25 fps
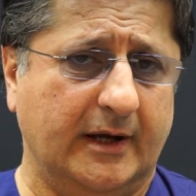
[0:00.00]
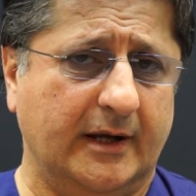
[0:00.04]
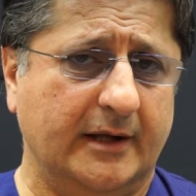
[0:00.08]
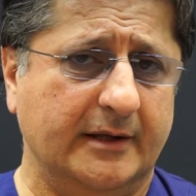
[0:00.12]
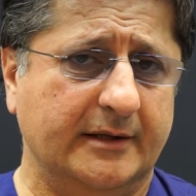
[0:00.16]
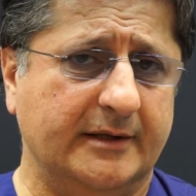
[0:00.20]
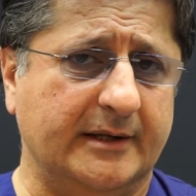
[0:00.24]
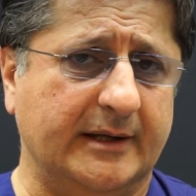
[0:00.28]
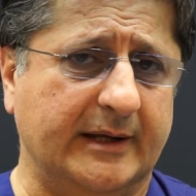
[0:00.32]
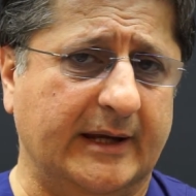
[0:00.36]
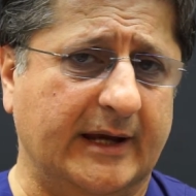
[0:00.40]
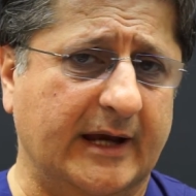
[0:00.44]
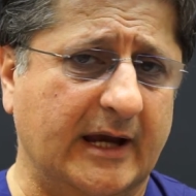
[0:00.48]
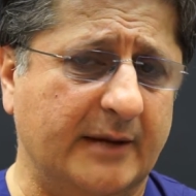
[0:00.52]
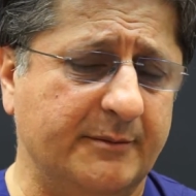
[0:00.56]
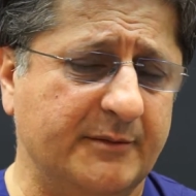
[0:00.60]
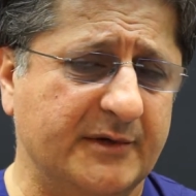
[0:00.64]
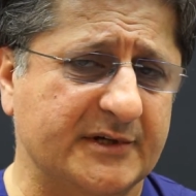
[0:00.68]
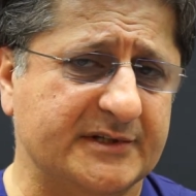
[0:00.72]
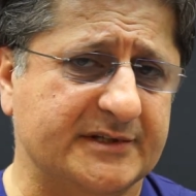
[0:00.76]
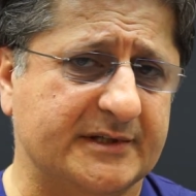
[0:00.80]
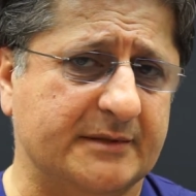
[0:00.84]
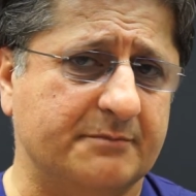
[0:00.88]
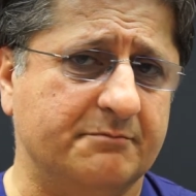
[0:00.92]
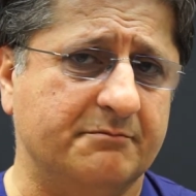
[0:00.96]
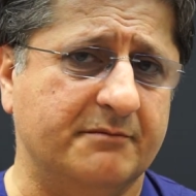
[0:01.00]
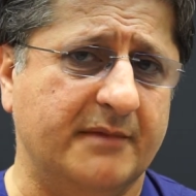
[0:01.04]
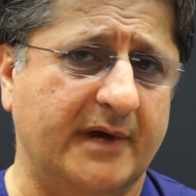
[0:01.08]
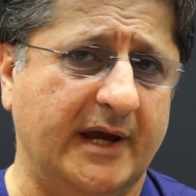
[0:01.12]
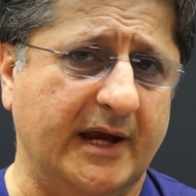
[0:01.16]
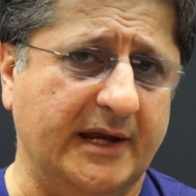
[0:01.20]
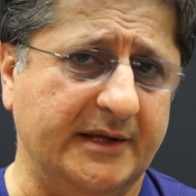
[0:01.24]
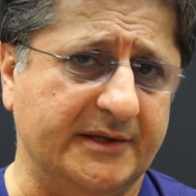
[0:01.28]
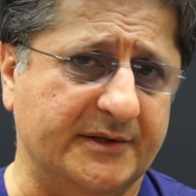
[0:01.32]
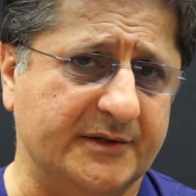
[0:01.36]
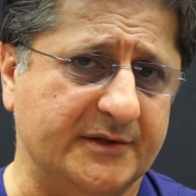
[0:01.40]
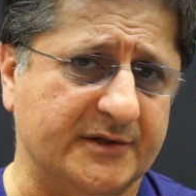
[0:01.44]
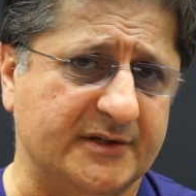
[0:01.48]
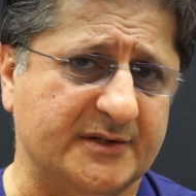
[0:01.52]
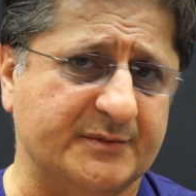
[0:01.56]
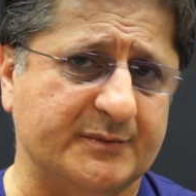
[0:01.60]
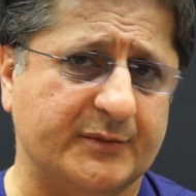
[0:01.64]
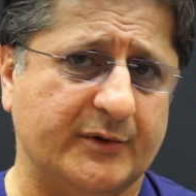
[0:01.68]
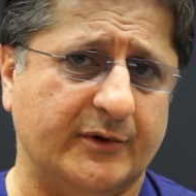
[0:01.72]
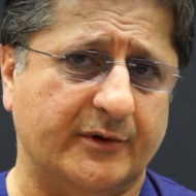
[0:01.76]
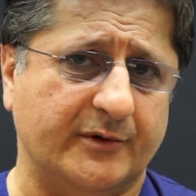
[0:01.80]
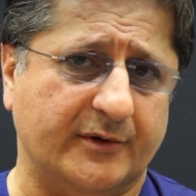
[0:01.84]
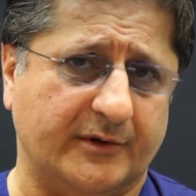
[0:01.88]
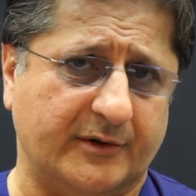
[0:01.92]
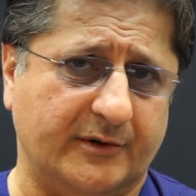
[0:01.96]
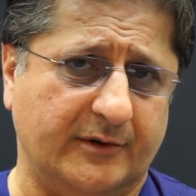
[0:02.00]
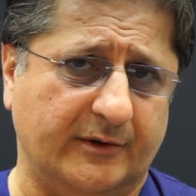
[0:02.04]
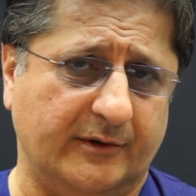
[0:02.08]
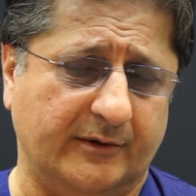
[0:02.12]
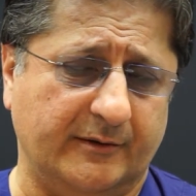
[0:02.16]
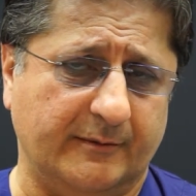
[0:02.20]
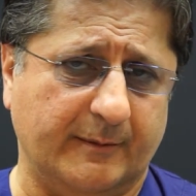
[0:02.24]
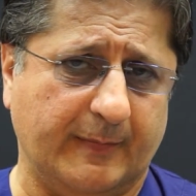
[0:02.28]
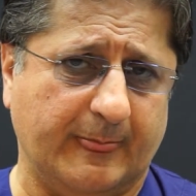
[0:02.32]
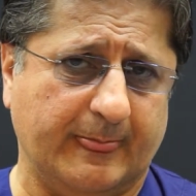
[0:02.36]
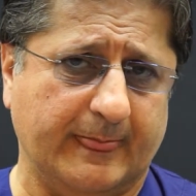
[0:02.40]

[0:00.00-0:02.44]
The aim is the maintenance protocol.